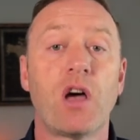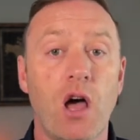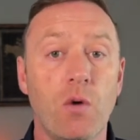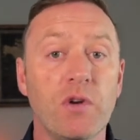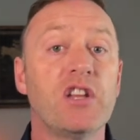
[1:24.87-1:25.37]

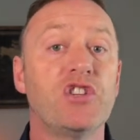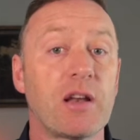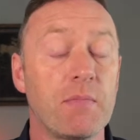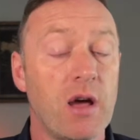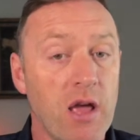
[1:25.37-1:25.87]
I wouldn't
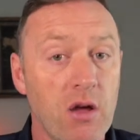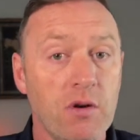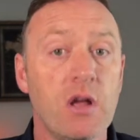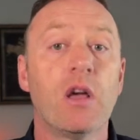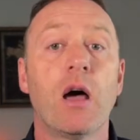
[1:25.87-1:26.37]
inject my
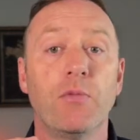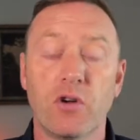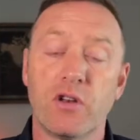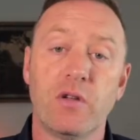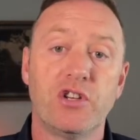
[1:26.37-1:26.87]
own. I'm not
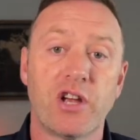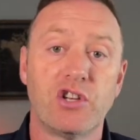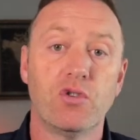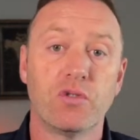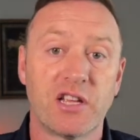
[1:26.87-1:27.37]
going to
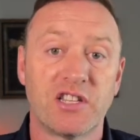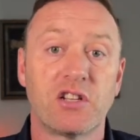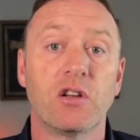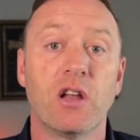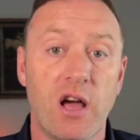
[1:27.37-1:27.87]
inject your
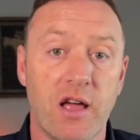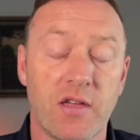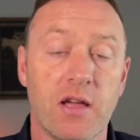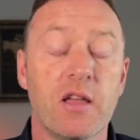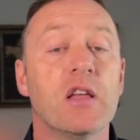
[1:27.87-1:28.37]
testicle either.